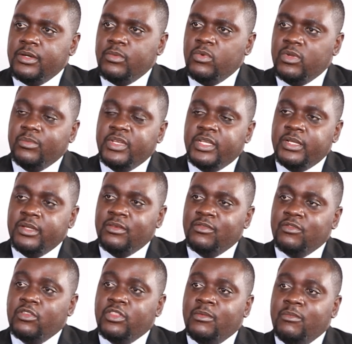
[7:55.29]
will be
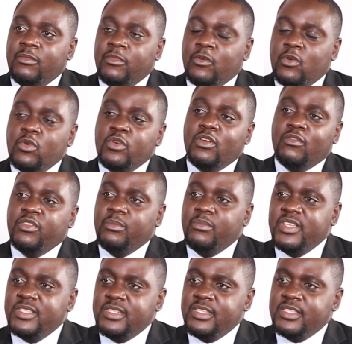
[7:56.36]
for the good of the
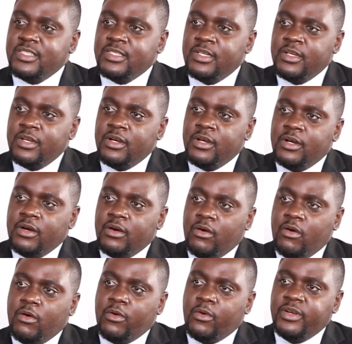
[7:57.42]
business,
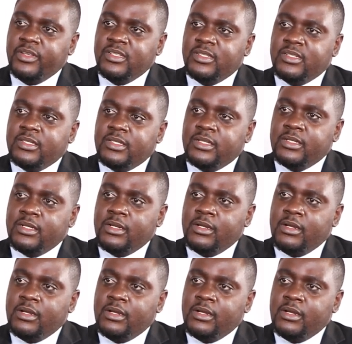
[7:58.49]
or is it